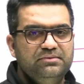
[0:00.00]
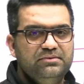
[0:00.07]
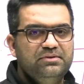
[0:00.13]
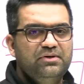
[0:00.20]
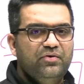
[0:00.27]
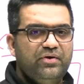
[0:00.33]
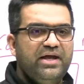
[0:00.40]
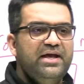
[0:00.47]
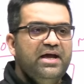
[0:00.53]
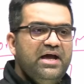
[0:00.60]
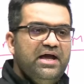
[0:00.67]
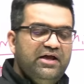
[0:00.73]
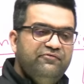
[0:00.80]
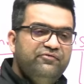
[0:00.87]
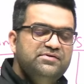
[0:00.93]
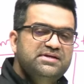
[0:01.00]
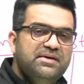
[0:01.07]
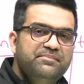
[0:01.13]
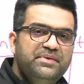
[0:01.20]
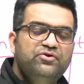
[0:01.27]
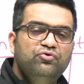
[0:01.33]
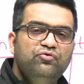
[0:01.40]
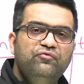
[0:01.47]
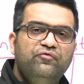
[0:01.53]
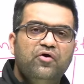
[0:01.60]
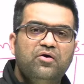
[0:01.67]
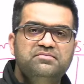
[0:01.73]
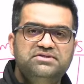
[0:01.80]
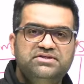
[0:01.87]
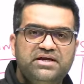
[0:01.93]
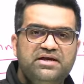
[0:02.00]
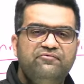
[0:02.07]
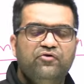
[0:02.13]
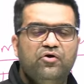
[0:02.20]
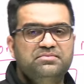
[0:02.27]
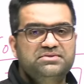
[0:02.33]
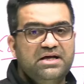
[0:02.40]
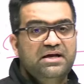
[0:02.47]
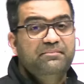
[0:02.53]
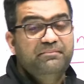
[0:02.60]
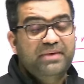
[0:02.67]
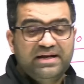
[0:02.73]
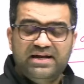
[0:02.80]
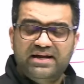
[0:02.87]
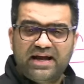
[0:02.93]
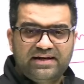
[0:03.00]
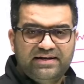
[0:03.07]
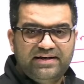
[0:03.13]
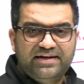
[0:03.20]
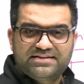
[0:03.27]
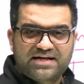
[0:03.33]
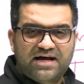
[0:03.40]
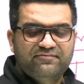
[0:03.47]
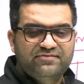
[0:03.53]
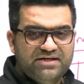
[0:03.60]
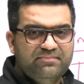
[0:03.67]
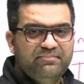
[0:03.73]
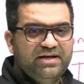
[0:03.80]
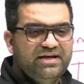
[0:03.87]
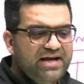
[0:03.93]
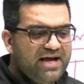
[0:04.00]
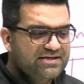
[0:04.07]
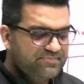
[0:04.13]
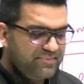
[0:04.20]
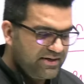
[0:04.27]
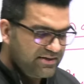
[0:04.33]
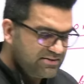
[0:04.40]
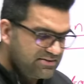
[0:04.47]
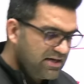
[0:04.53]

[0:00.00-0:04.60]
Okay, if you submit 2 forms, 3 forms, many candidates I have seen, many aspirants,